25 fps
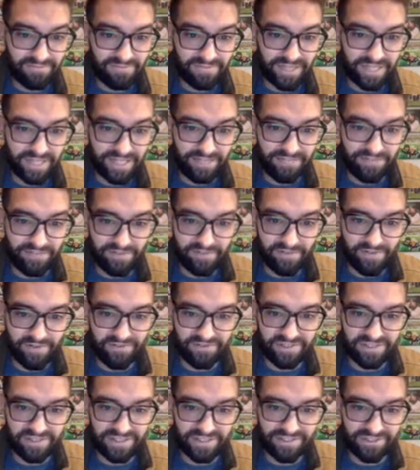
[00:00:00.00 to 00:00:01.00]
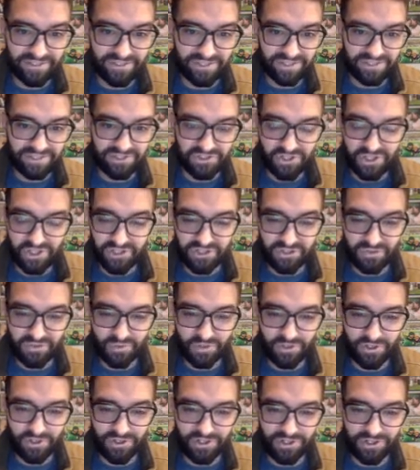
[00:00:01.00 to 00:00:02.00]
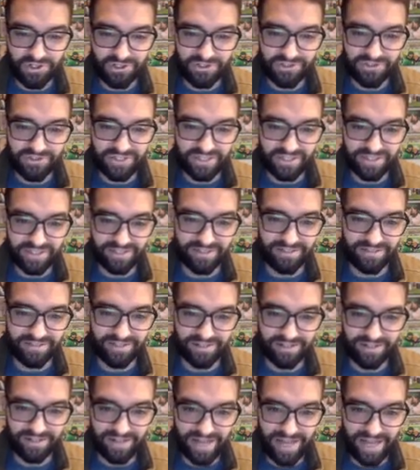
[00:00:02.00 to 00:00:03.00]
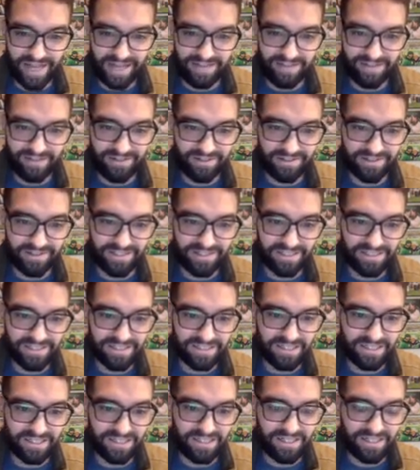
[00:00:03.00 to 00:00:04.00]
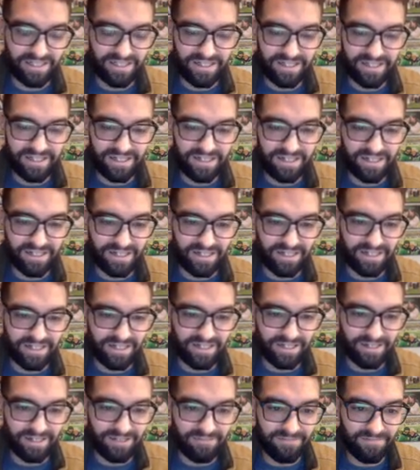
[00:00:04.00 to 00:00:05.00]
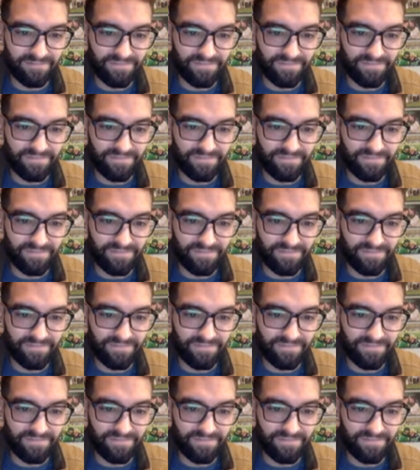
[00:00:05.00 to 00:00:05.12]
Okay, if you've ever seen those construction workers and that they're hanging on these kind